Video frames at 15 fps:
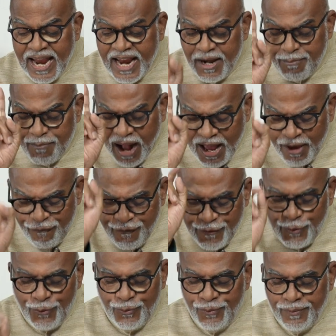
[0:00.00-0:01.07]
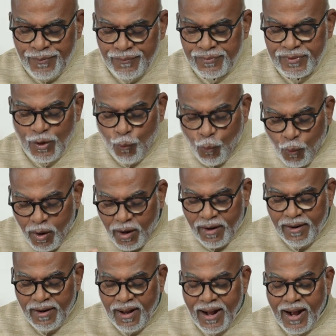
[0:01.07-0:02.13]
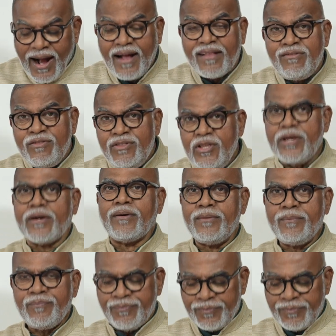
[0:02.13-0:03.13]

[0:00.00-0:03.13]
"In my view, the word Antya